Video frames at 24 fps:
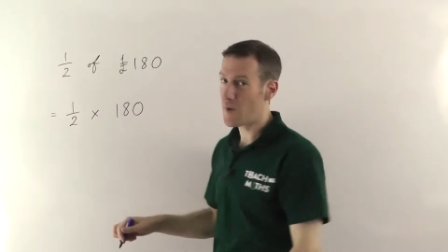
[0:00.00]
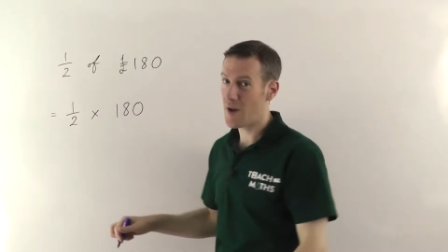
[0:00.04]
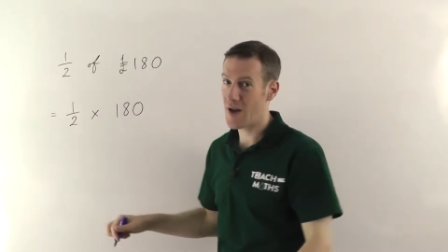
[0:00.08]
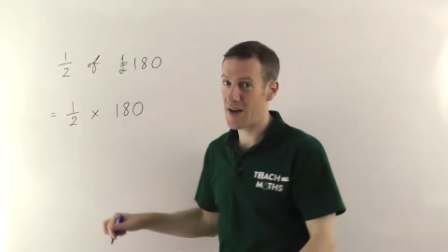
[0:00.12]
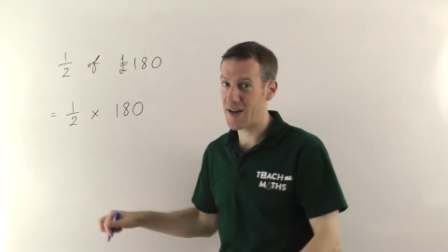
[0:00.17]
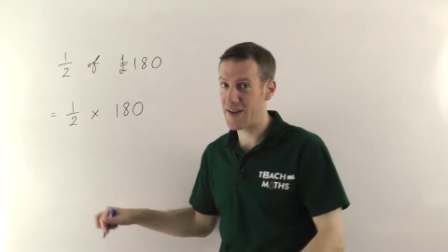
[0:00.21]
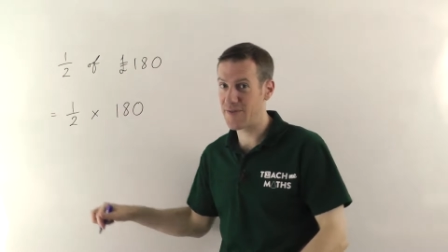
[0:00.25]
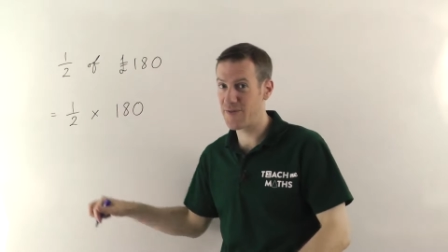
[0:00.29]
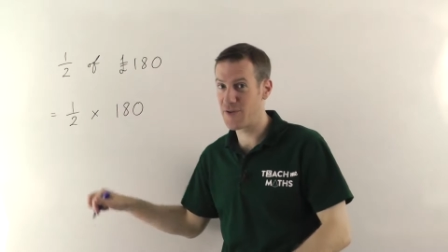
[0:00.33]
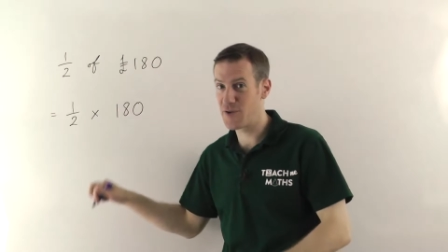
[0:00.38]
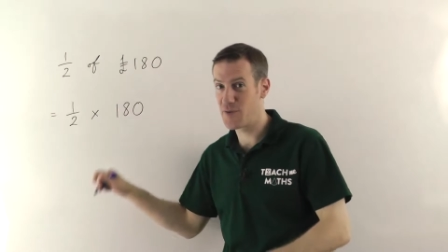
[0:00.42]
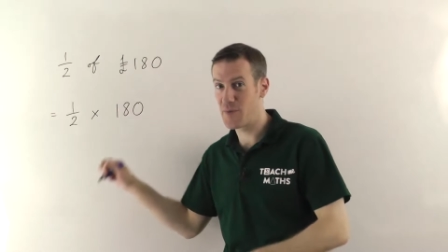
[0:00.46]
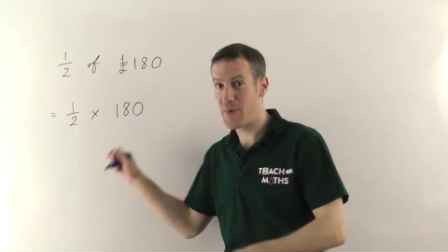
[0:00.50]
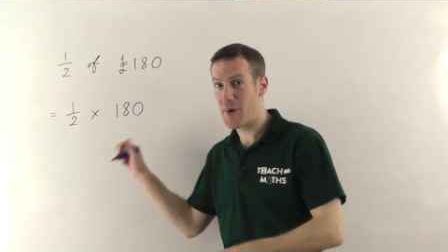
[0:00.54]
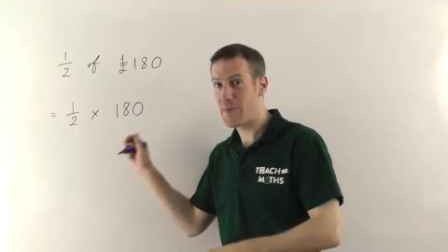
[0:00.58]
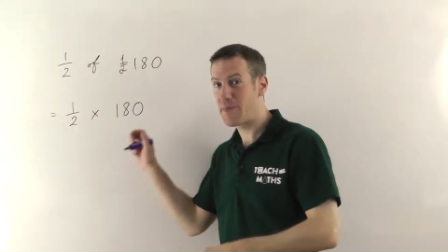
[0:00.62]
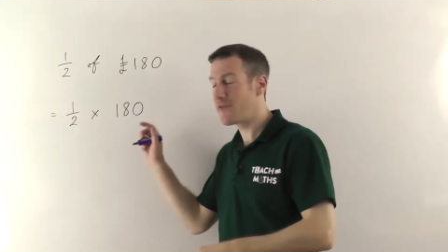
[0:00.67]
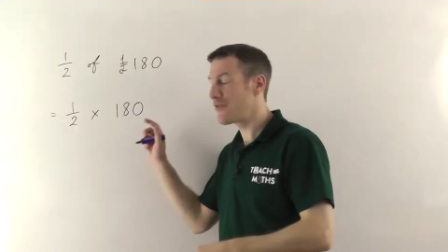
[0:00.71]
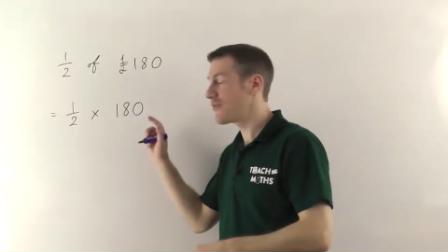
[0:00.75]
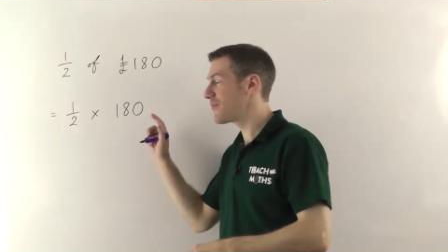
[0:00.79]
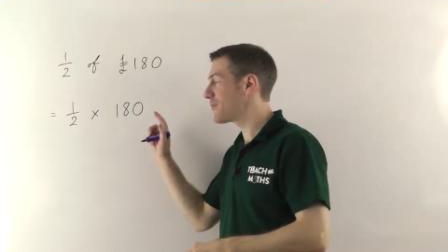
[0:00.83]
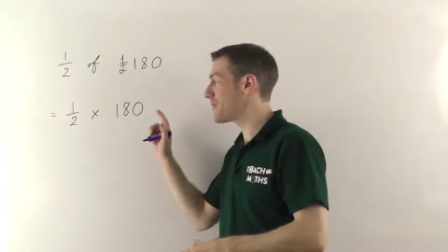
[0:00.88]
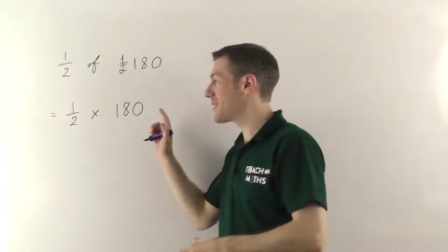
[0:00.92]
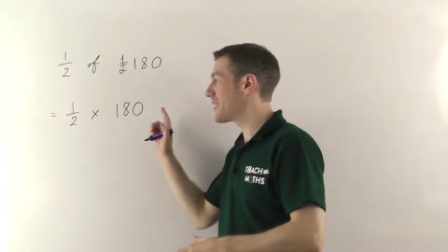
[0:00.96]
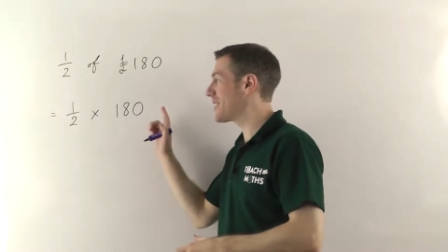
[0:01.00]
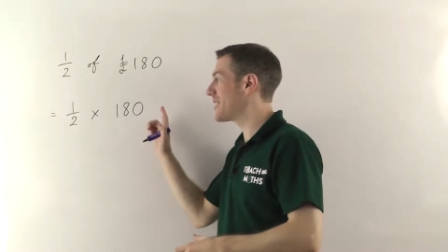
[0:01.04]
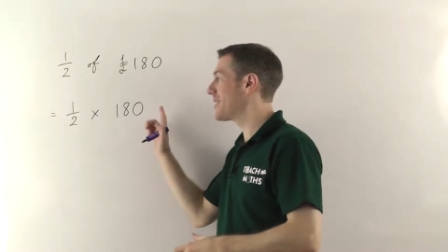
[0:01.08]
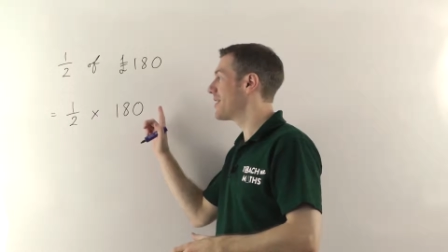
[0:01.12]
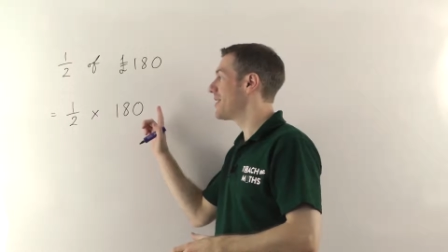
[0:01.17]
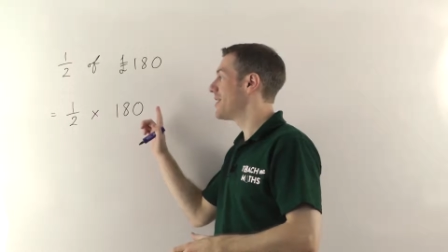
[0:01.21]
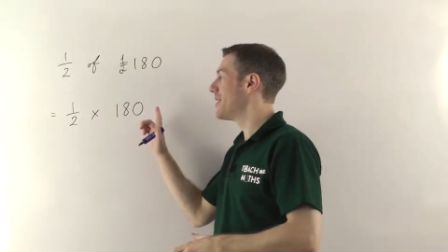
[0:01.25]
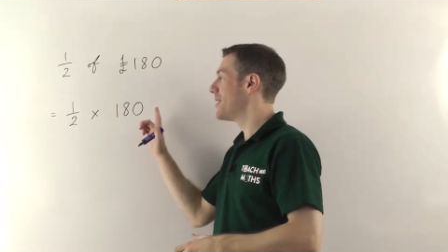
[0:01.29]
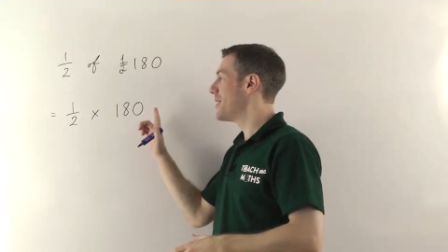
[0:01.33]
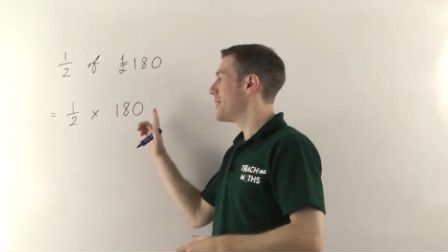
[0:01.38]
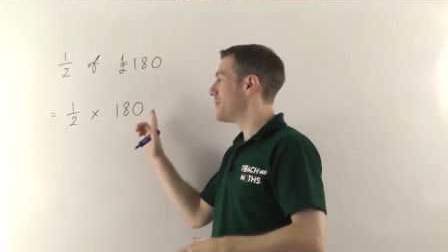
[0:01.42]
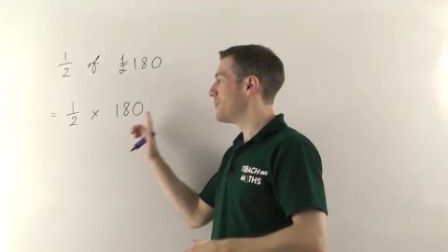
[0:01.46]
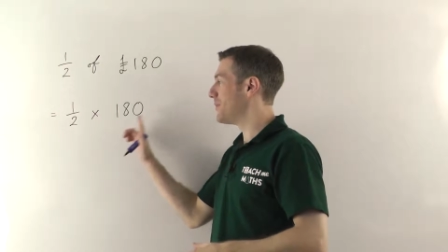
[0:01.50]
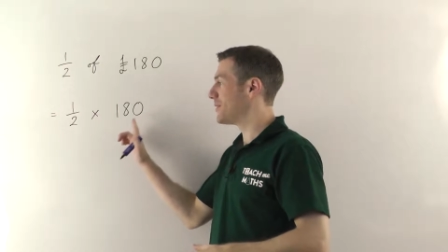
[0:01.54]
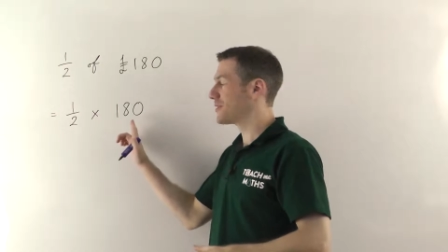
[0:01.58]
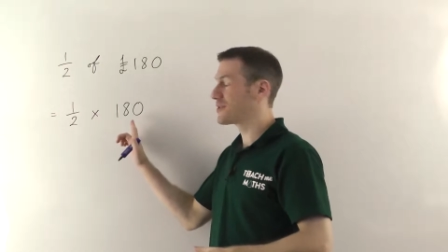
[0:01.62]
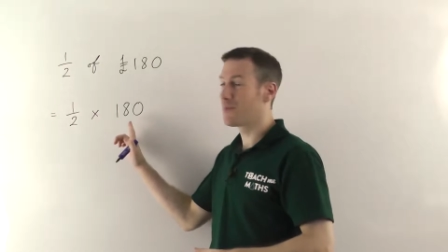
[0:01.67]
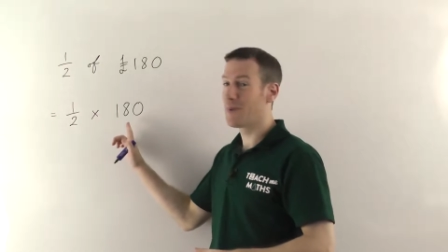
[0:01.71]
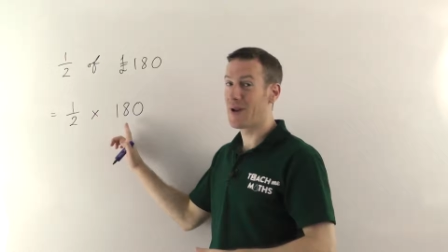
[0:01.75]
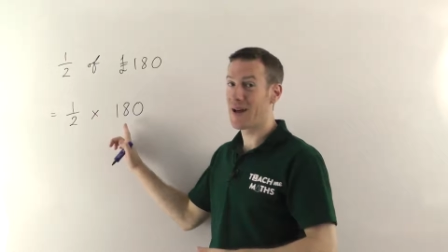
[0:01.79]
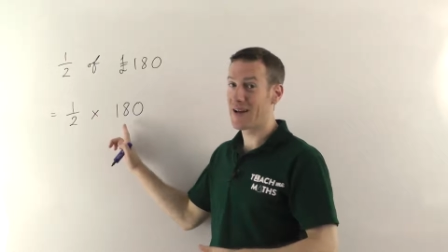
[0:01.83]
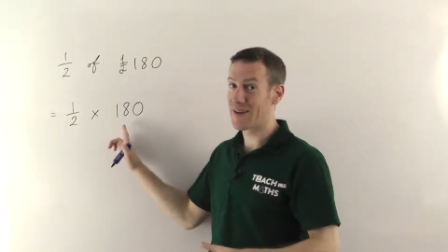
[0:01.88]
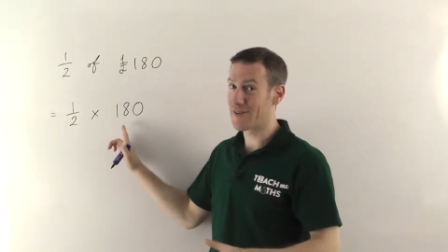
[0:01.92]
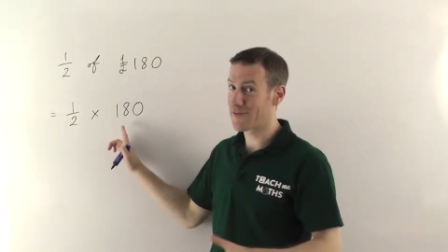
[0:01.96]
And if you remember from the
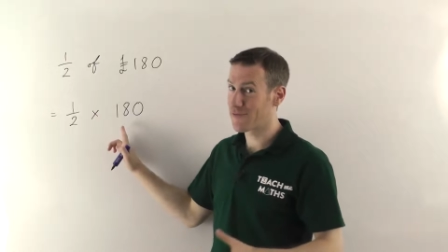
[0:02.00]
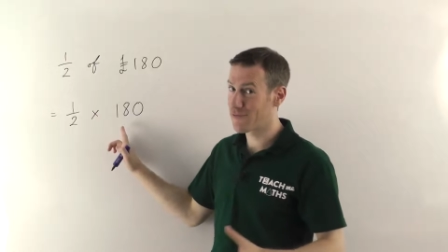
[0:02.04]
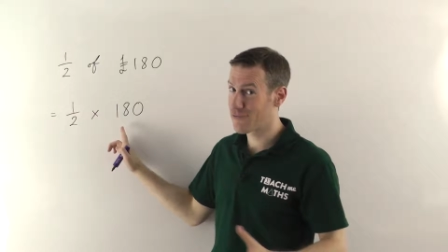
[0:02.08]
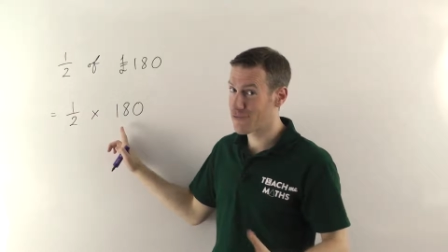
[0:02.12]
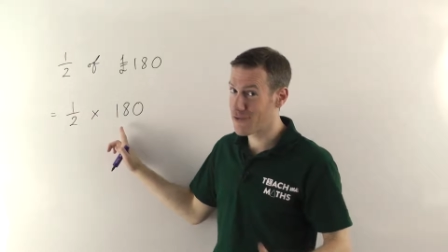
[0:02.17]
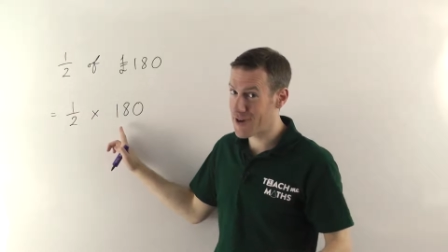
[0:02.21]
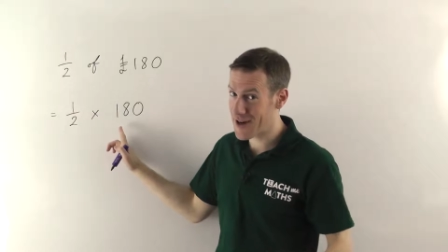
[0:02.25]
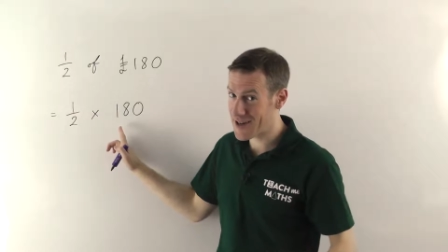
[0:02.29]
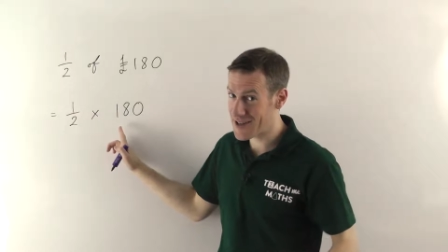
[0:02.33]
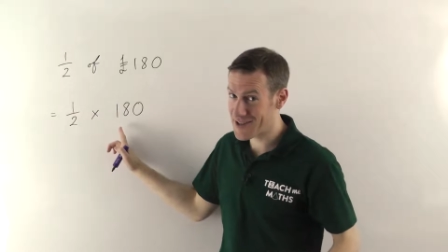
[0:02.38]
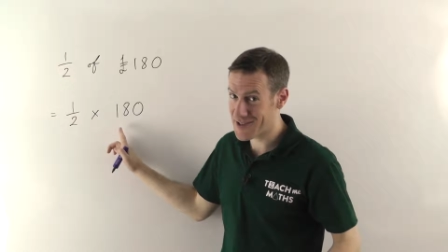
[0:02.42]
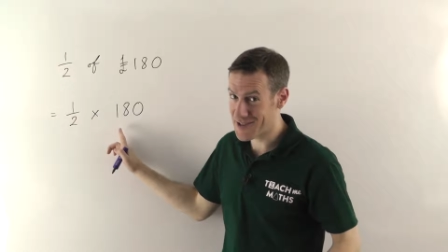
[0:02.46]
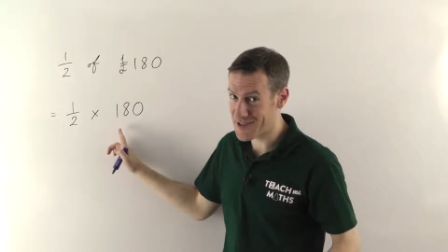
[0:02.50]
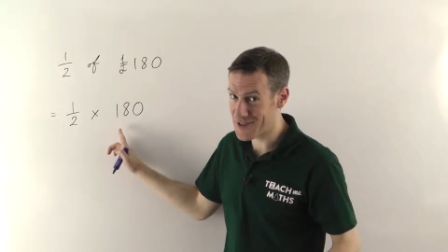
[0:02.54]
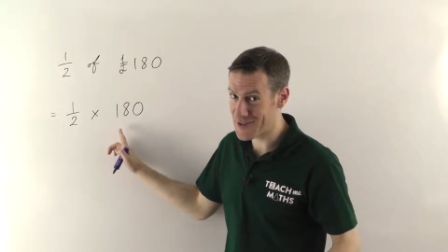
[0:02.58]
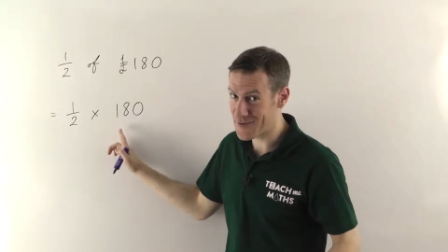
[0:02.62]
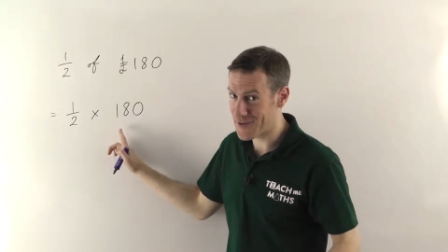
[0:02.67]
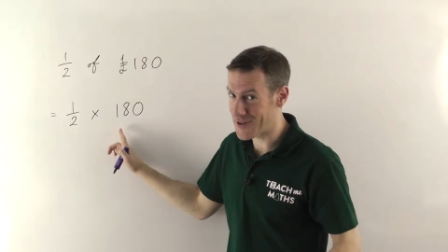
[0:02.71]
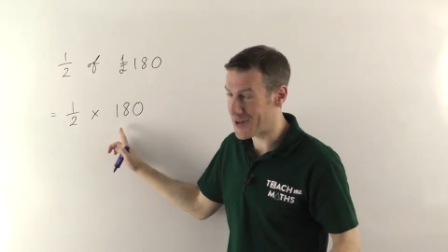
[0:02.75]
multiplying fractions